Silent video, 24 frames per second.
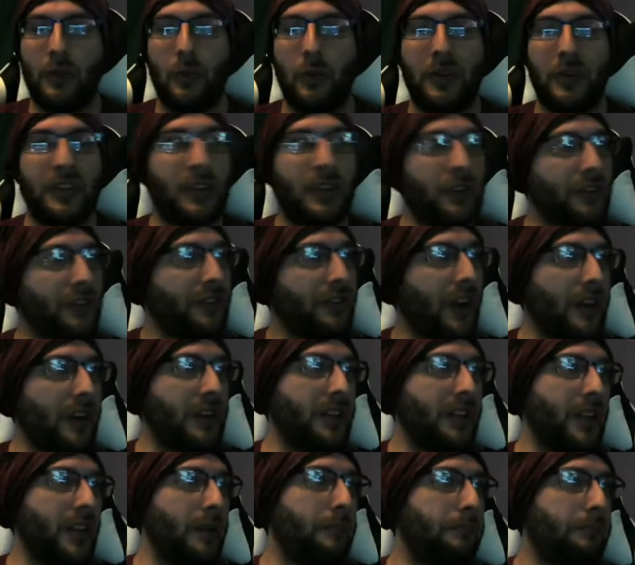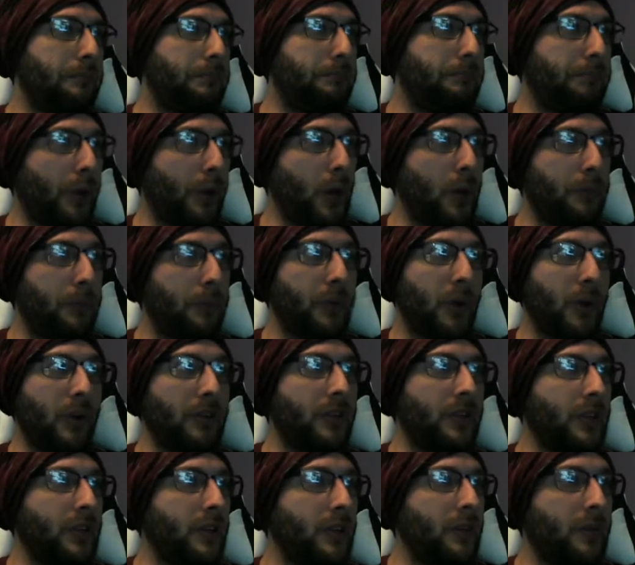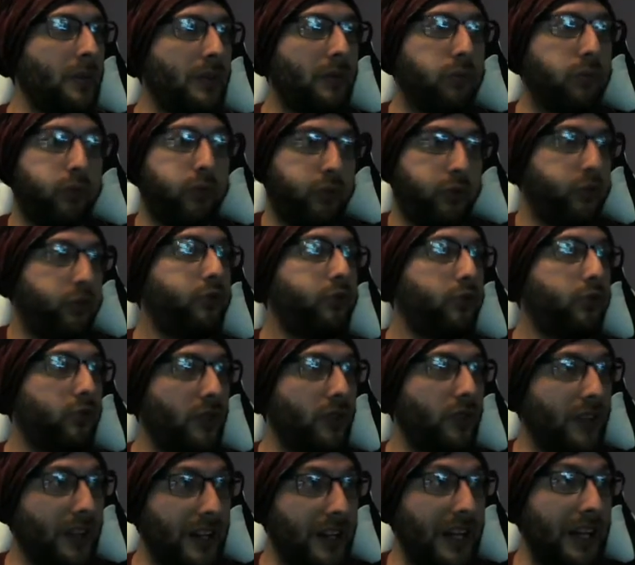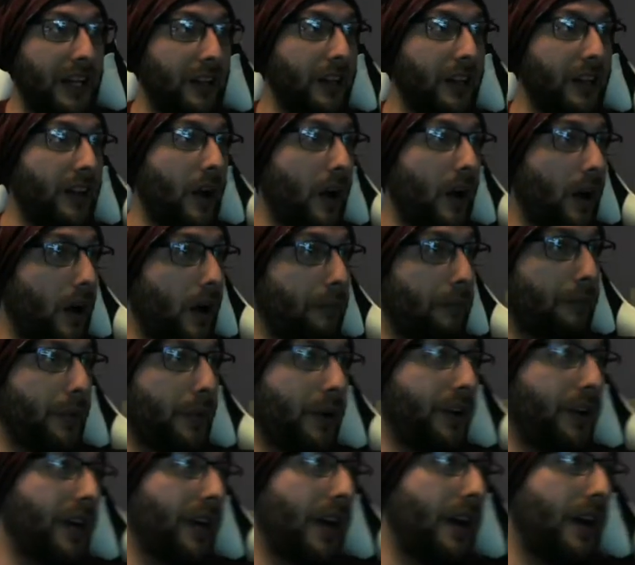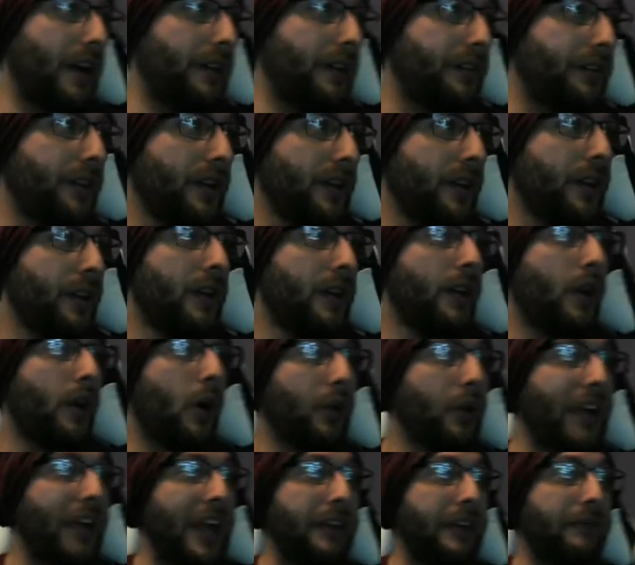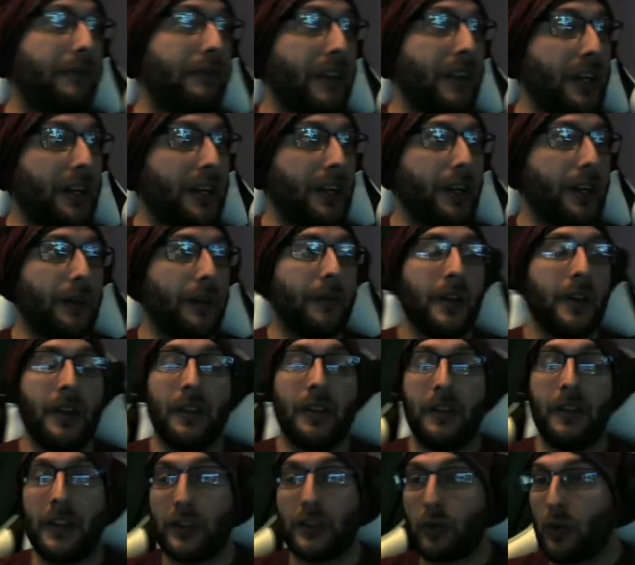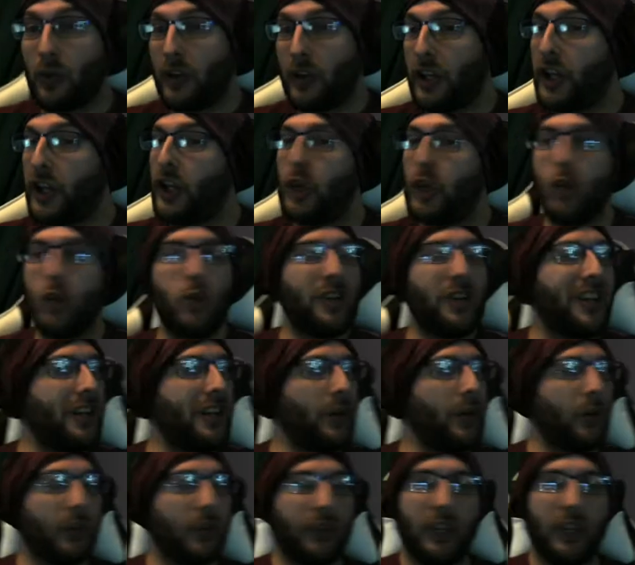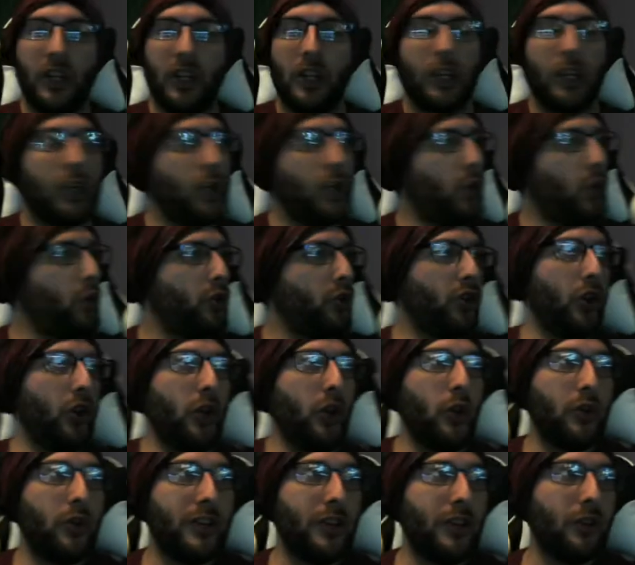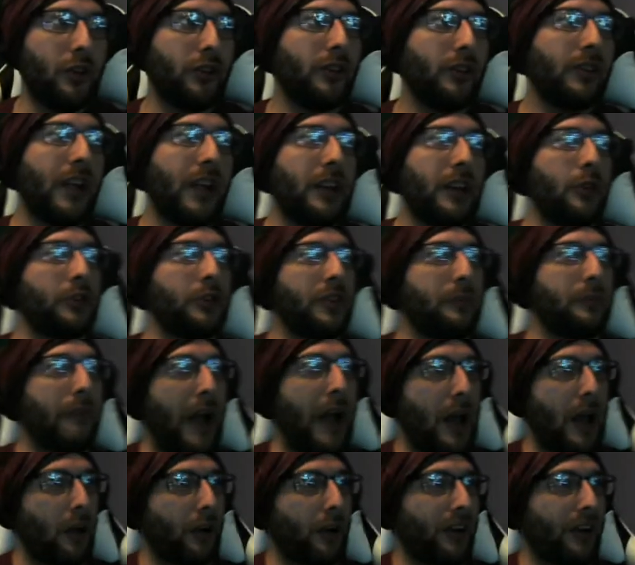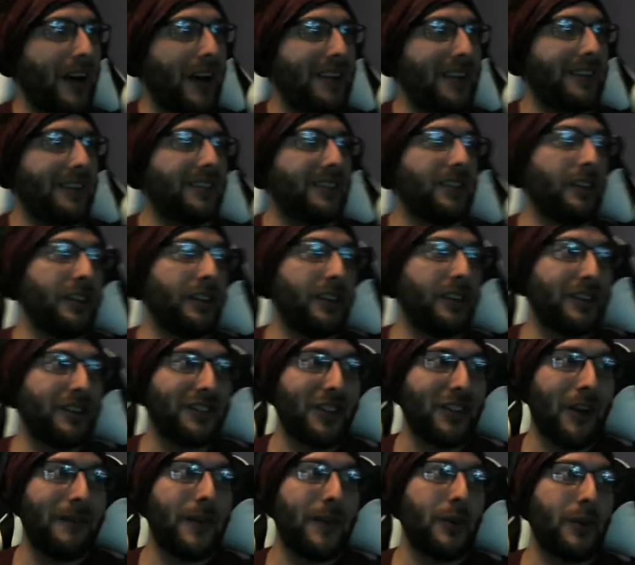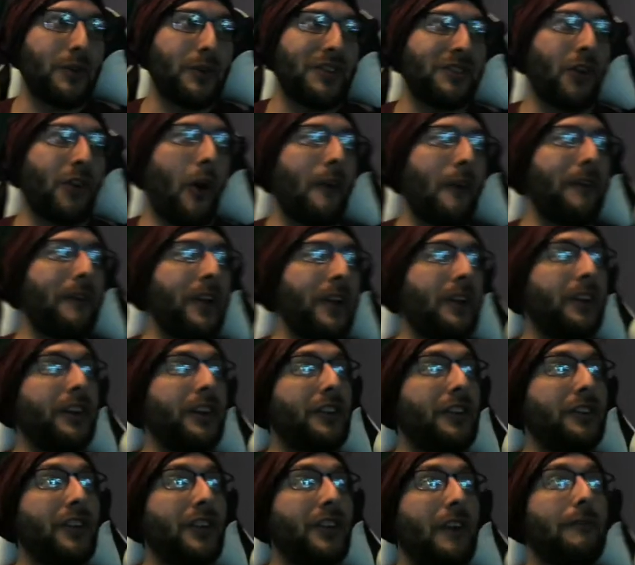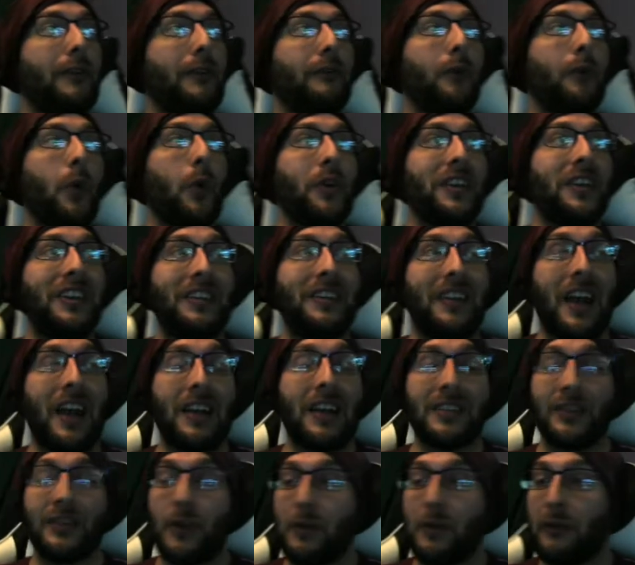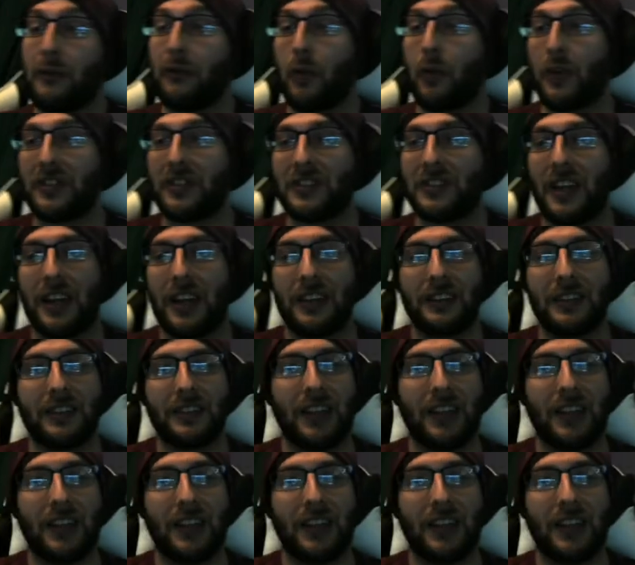When you're starting to get poomed on, dude, you're healing up, bro, guys. Okay, Vigor. This one, huge heals. Huge heals. Let loose a battle cry, instilling yourself and resolve, healing yourself for 14,000 over 4 seconds.